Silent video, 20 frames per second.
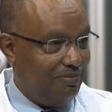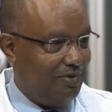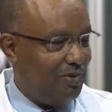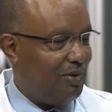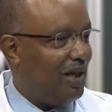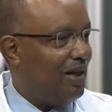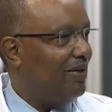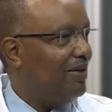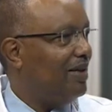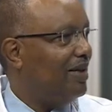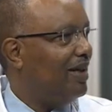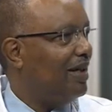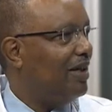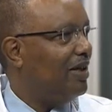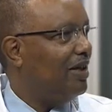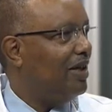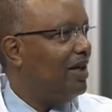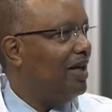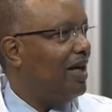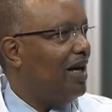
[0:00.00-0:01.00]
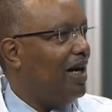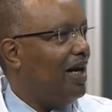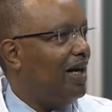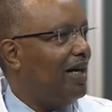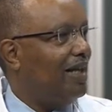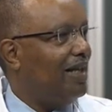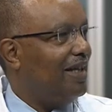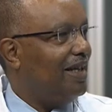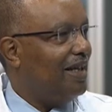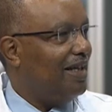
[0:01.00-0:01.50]
wow,
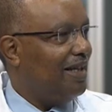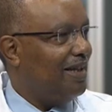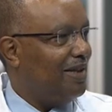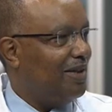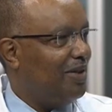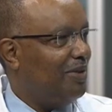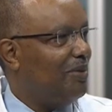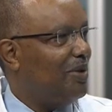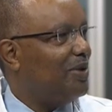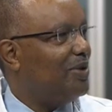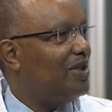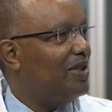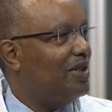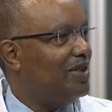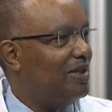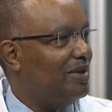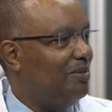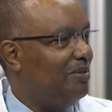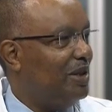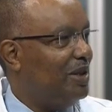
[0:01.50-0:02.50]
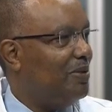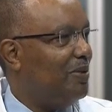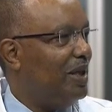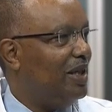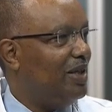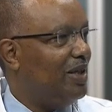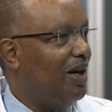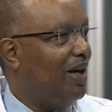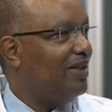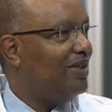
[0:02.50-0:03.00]
I commuted between
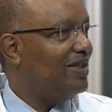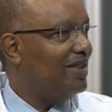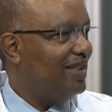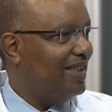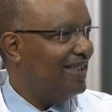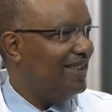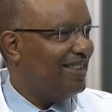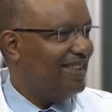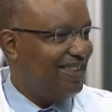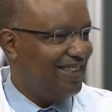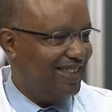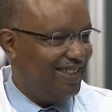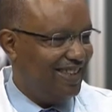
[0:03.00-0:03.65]
continents